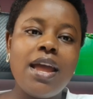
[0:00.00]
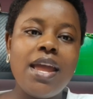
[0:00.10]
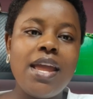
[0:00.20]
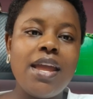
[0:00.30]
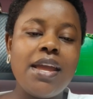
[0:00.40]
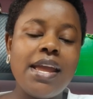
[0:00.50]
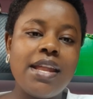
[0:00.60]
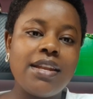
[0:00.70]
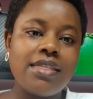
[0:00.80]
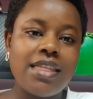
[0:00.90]

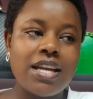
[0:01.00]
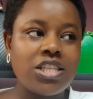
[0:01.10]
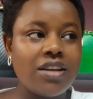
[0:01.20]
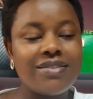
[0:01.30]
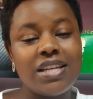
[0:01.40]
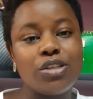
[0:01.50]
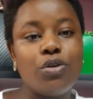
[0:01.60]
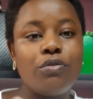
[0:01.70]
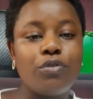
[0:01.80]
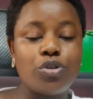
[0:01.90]
And there are shelves that
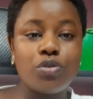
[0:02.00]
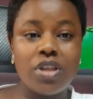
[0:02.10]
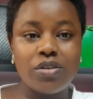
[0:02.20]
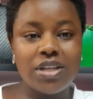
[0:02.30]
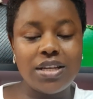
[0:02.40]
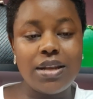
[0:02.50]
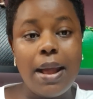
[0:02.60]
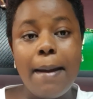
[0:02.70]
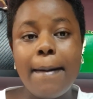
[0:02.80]
go for 2,000